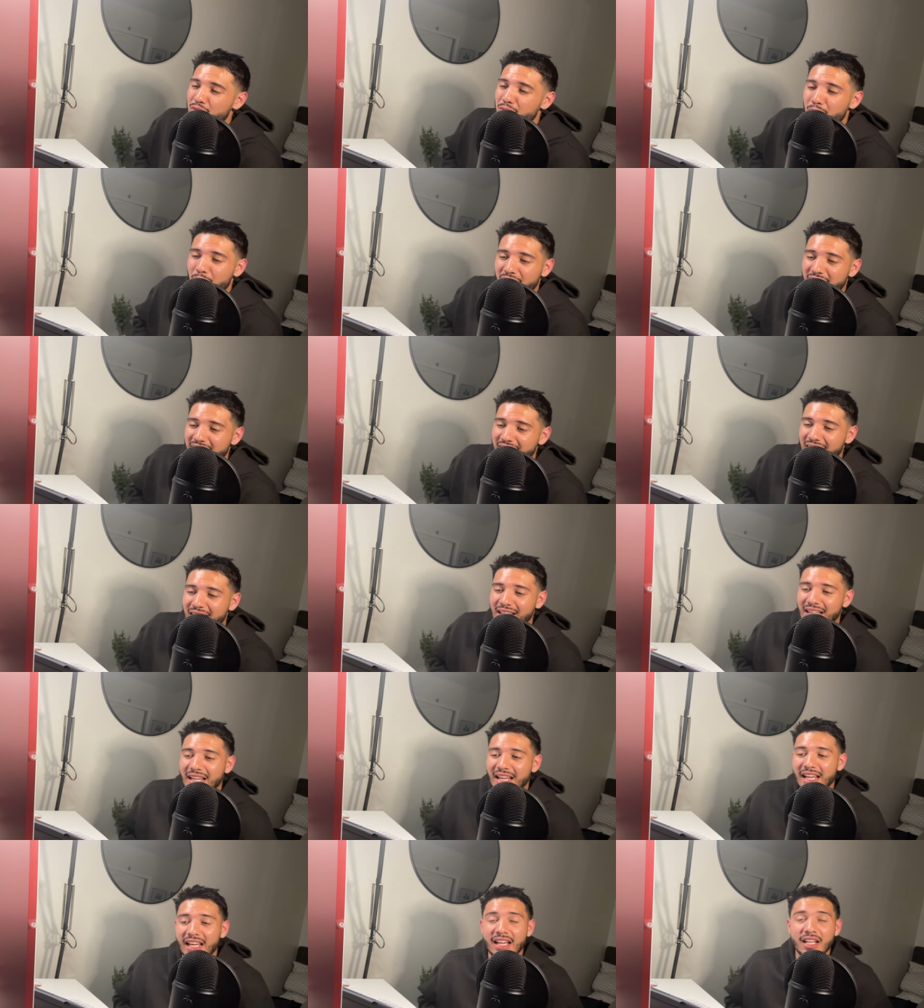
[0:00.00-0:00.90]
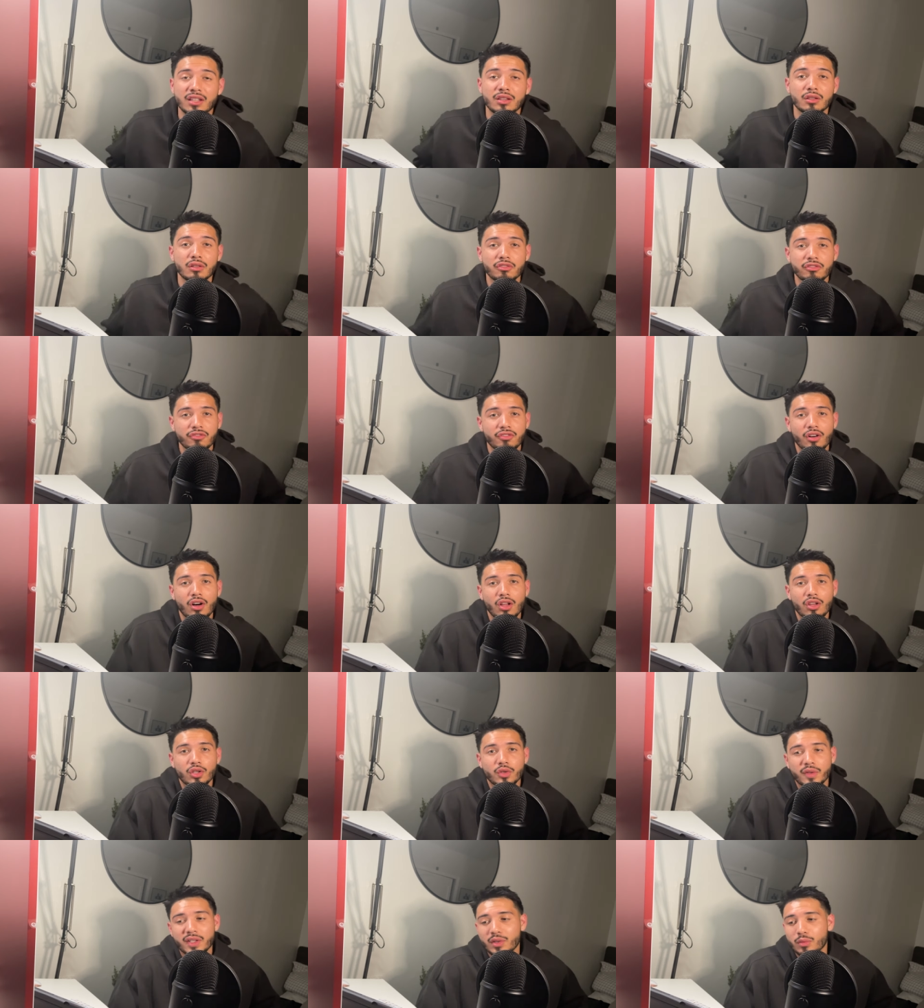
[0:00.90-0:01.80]
money in the
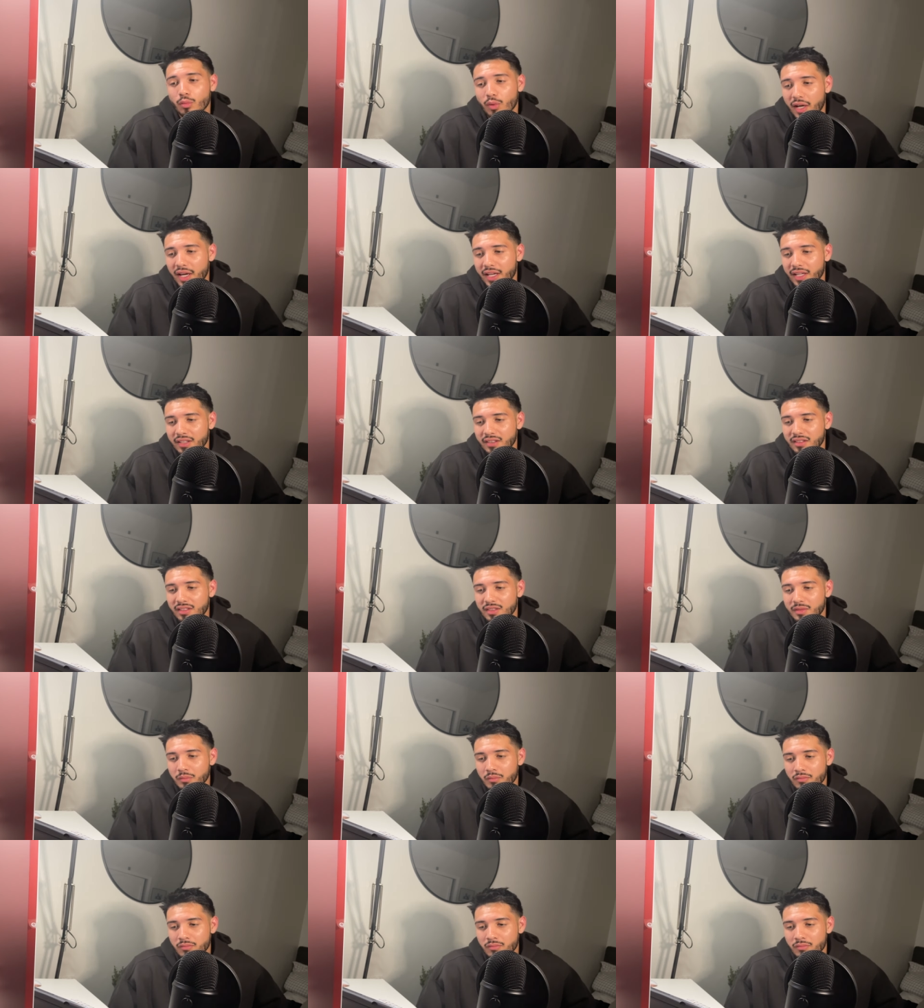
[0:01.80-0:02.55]
following ways.